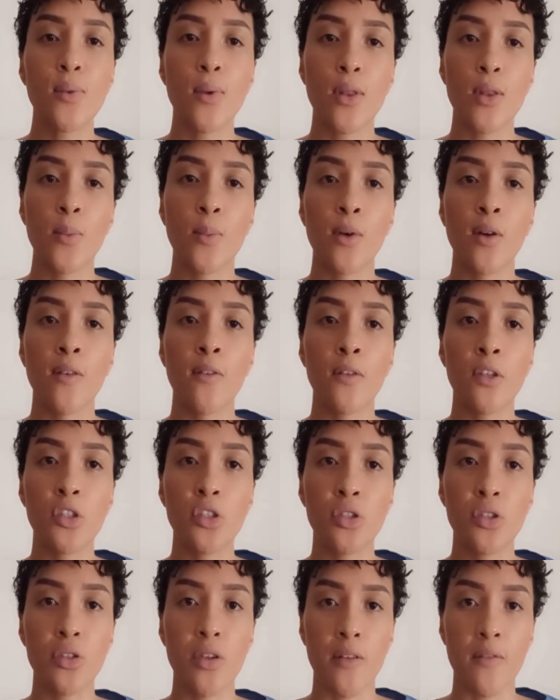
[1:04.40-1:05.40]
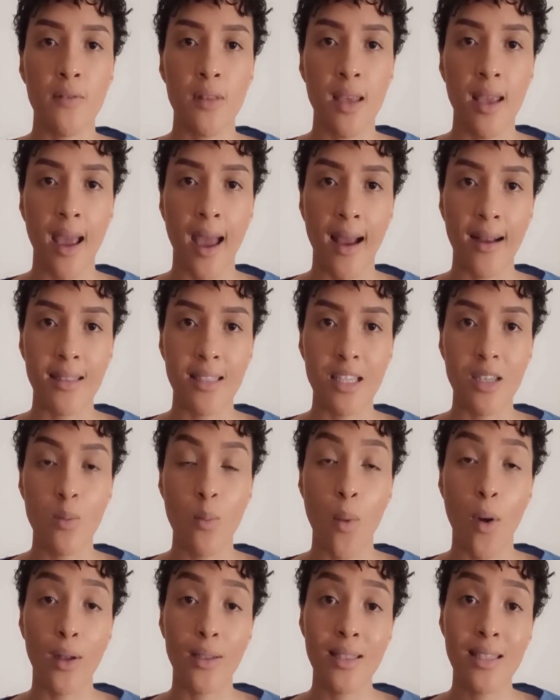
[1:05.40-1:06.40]
with the provisions of the act in
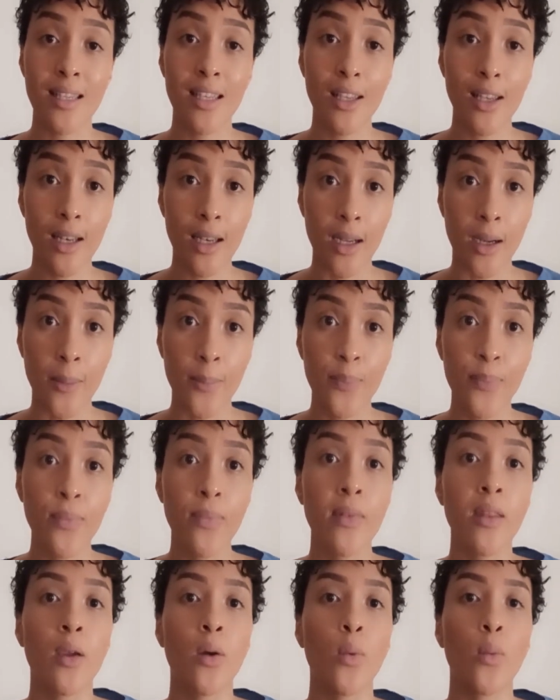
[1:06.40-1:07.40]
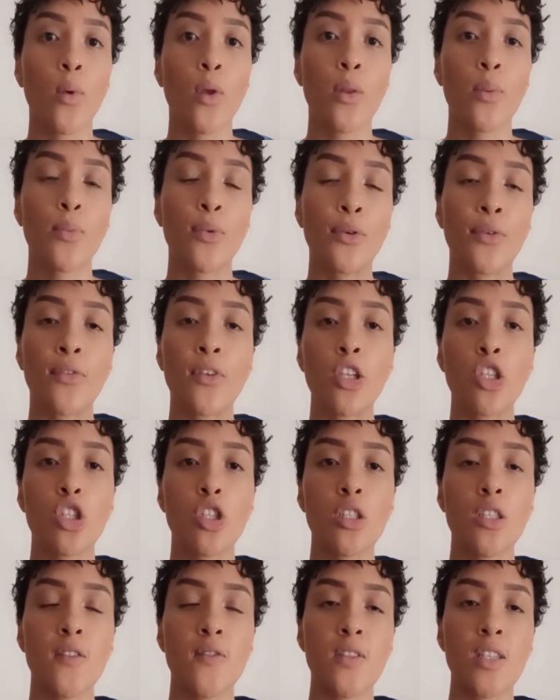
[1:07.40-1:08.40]
particular with
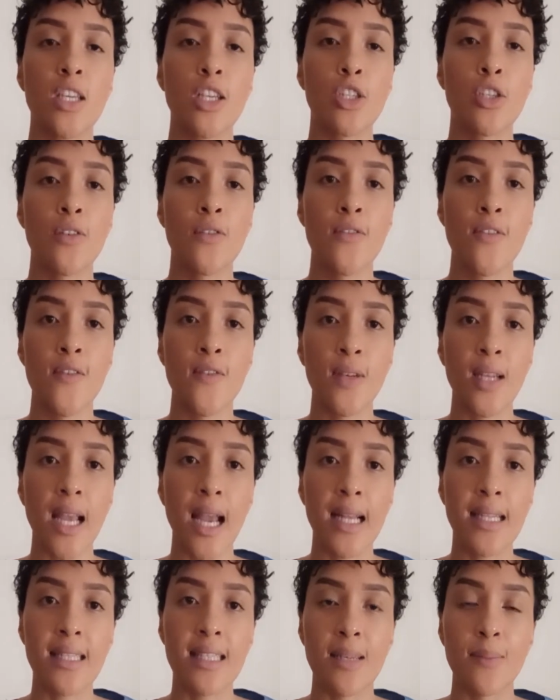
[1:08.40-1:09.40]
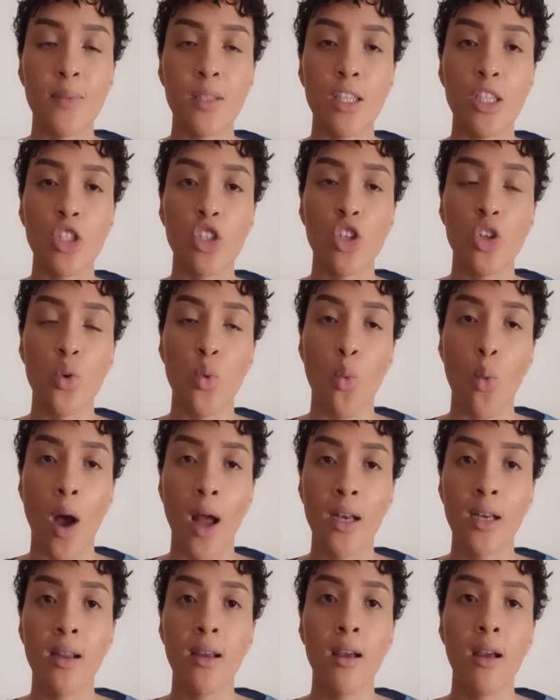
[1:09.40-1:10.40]
provisions of section 58 subsection
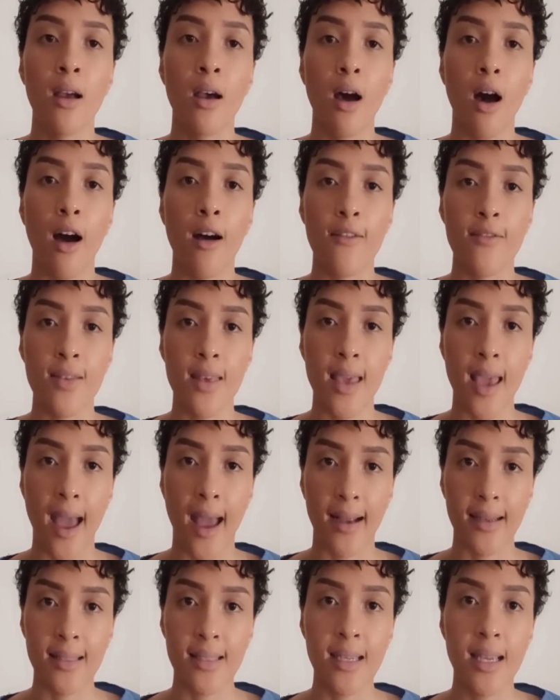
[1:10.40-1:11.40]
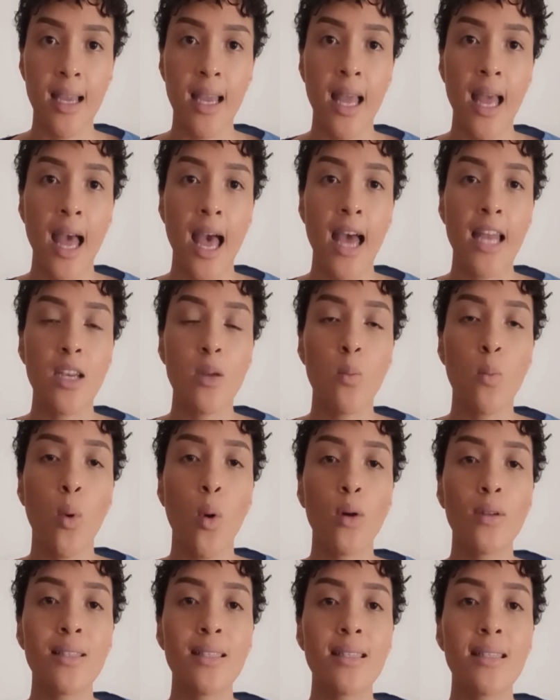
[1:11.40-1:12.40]
1 of the act an
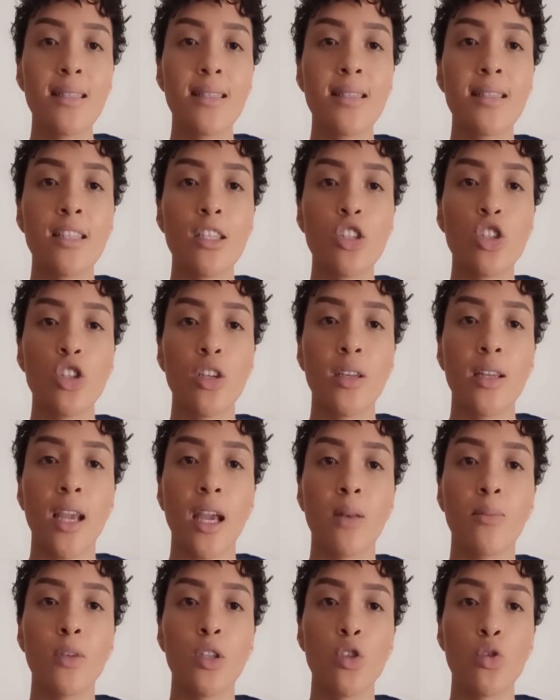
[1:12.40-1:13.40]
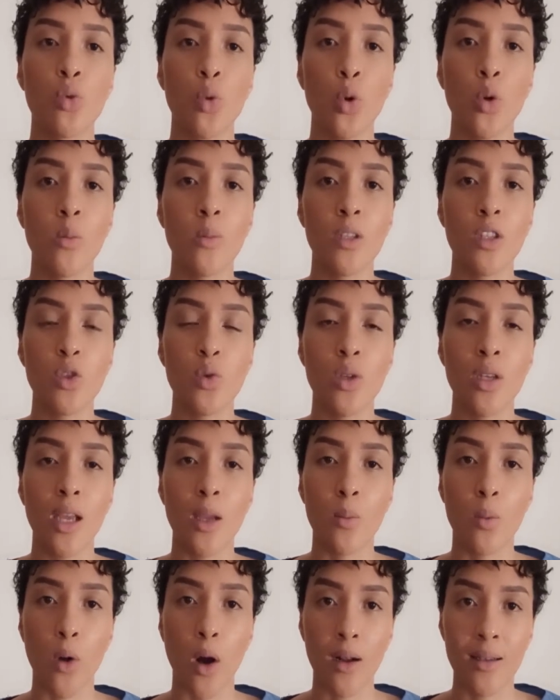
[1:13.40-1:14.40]
important distinction can be drawn between a
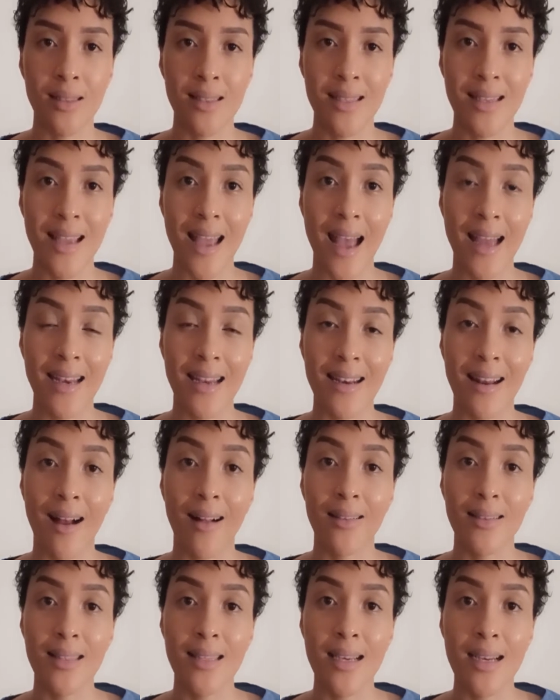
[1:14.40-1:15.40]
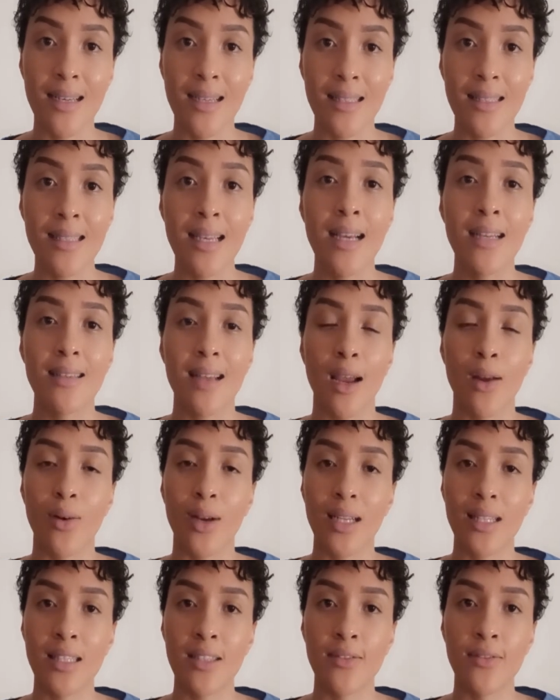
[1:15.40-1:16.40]
proxy and an alternate
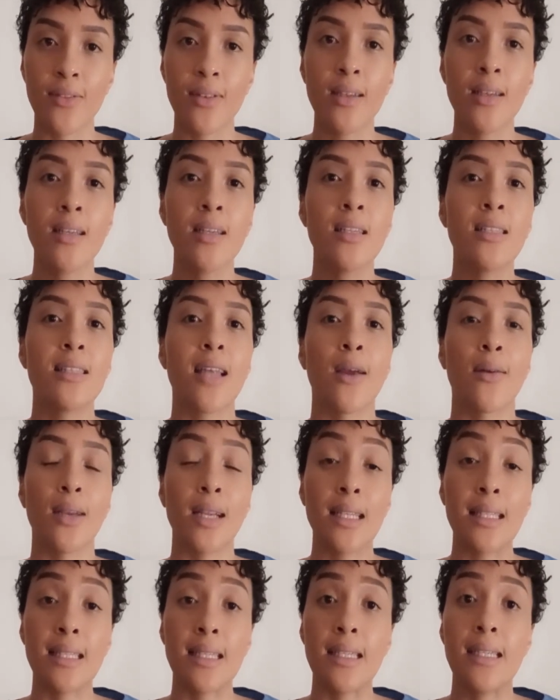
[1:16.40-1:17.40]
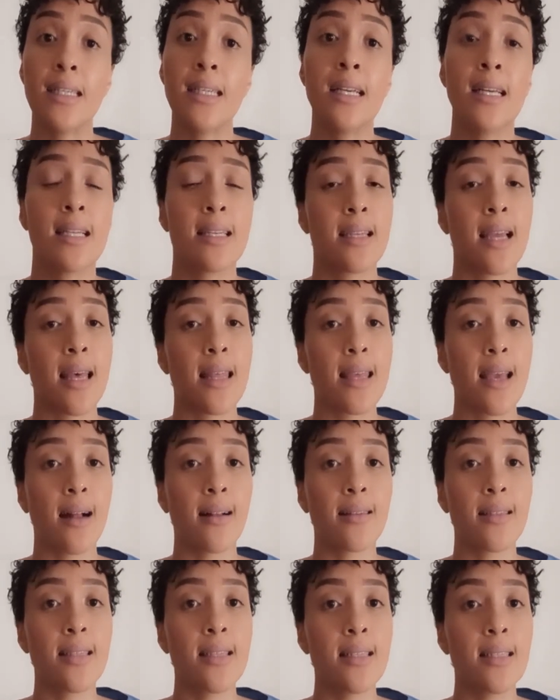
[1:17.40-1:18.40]
directive director now the
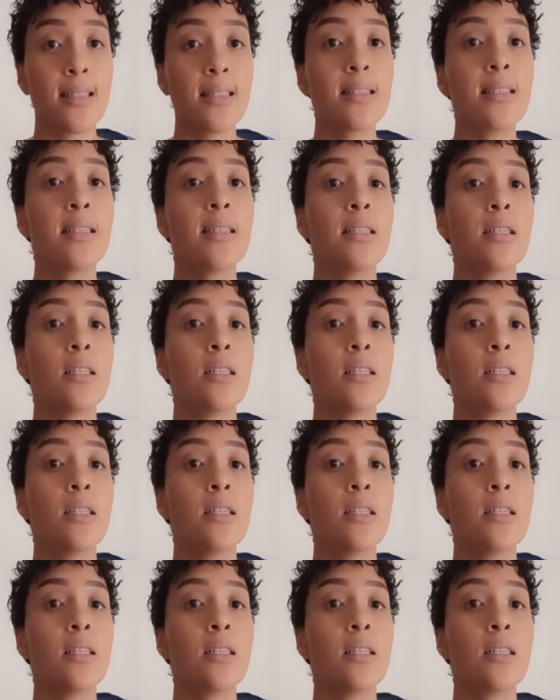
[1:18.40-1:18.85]
alternate